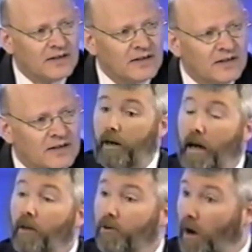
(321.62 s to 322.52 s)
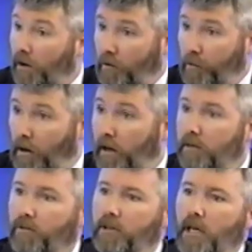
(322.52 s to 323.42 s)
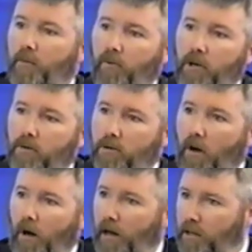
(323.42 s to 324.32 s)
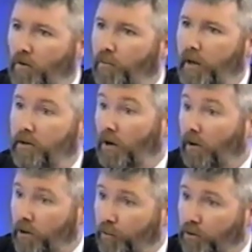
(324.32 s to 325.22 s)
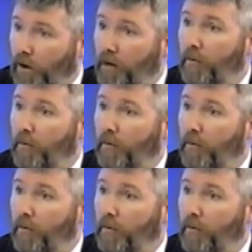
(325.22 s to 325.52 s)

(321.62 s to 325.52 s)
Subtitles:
Well, right now they're not criminalized. For example, we use all kinds of opiates, doctors prescribe.